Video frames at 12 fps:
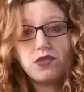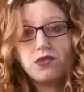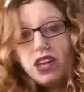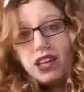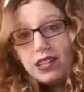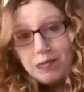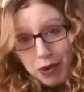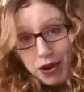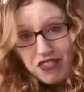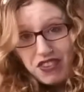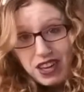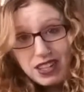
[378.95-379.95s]
No tail is
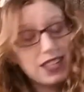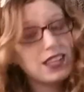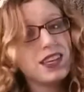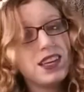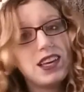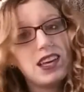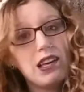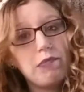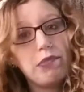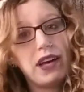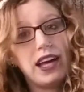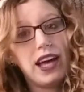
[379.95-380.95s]
perfect,
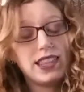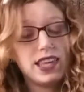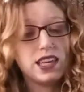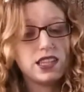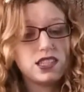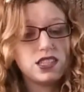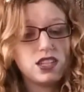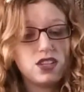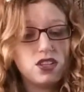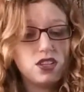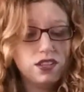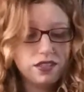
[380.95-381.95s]
but I think it's
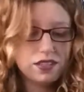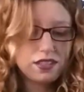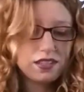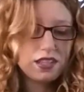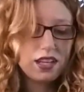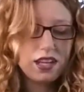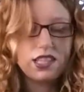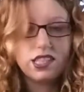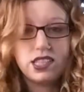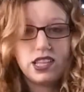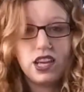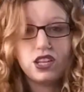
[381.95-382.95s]
still a
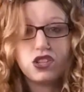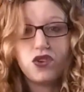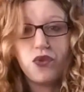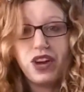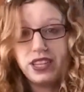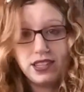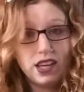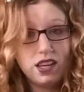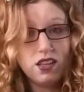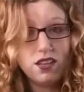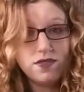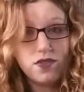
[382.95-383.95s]
decent tail. It's a great
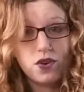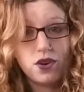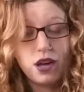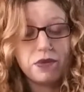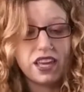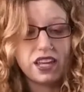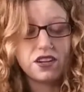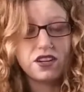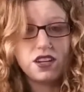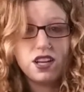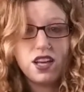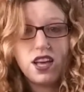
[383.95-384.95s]
tail for a beginner.